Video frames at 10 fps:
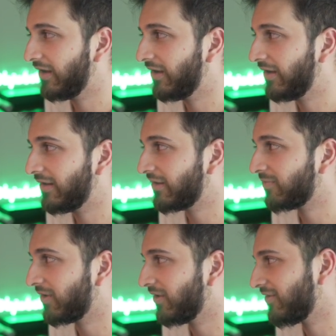And that's
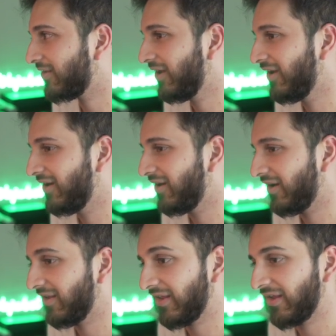because
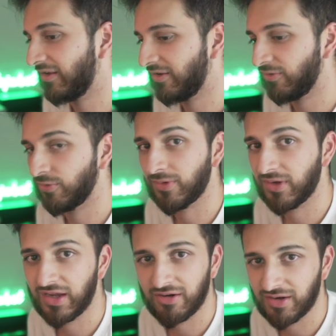I think
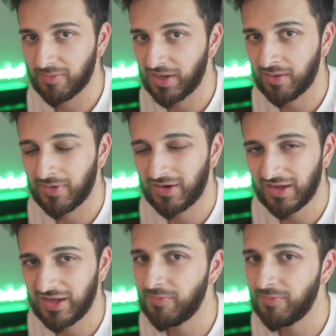we're in the bear market,